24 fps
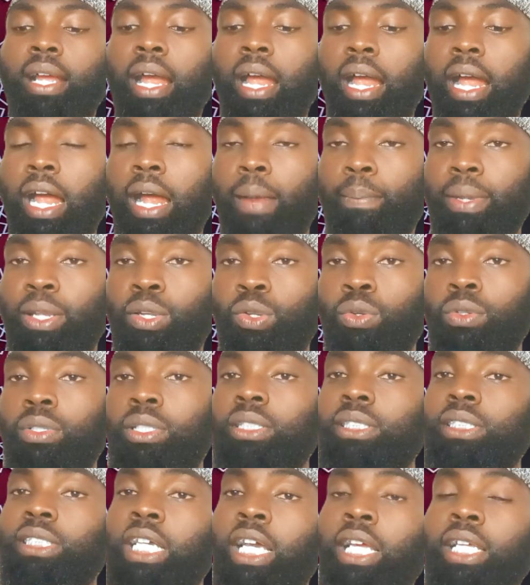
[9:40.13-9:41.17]

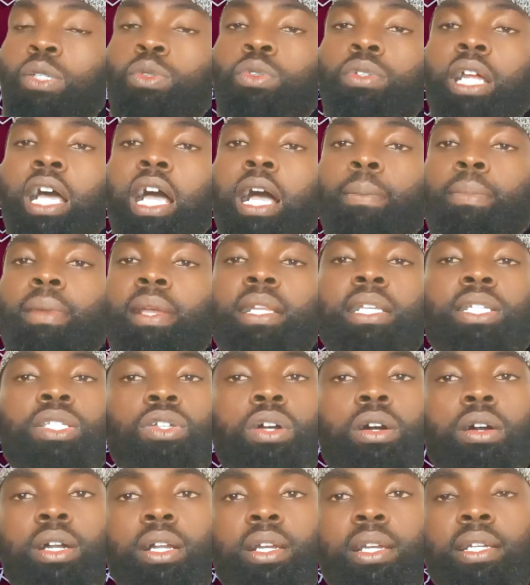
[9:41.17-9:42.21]
Hamidun Jai'un. Hamid is
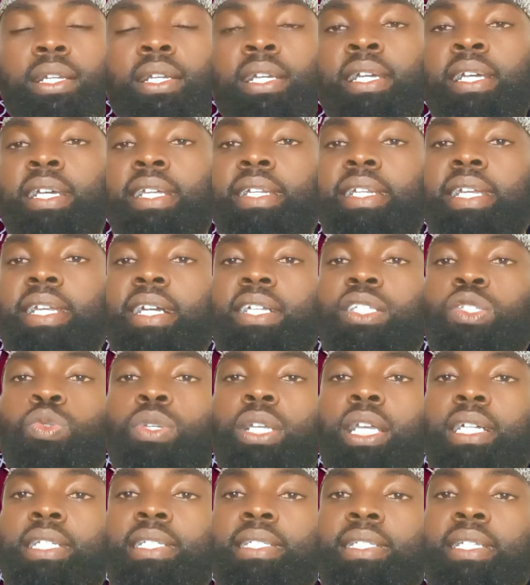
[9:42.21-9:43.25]
hungry. Next
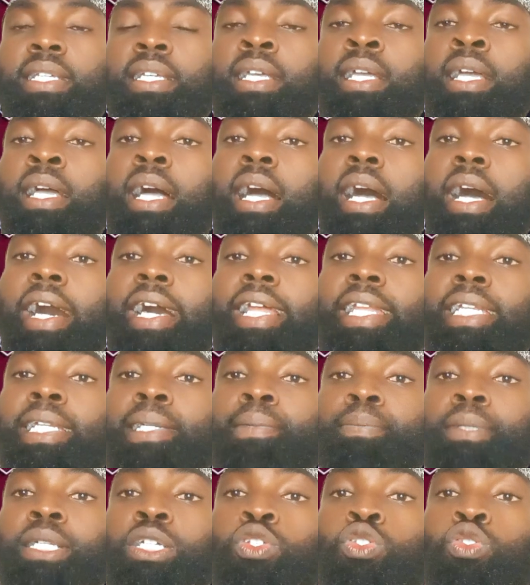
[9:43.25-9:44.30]
we can say
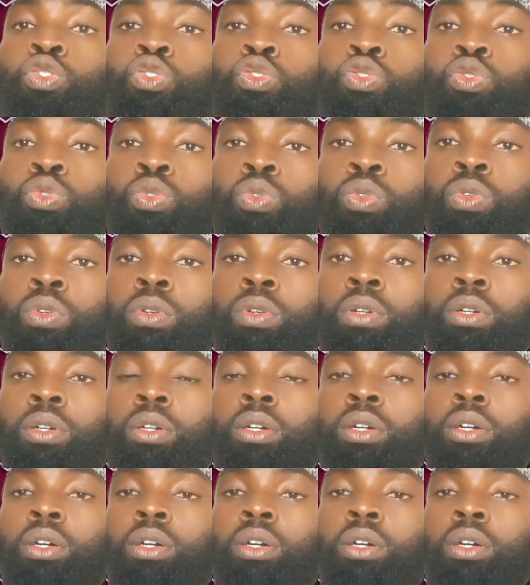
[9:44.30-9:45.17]
Al-Bintu